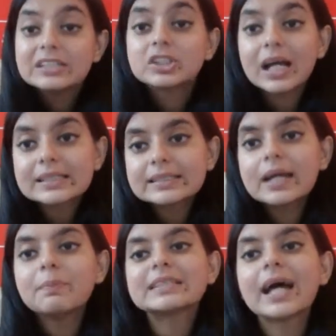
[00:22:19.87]
Just
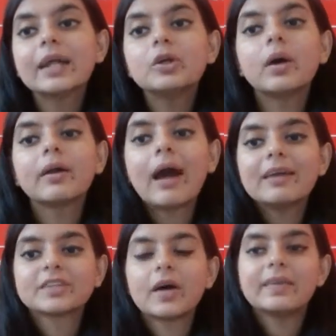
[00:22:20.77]
then Bassanio
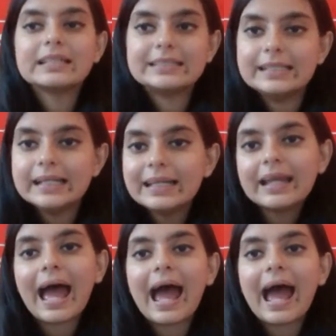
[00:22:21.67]
arrives on the scene,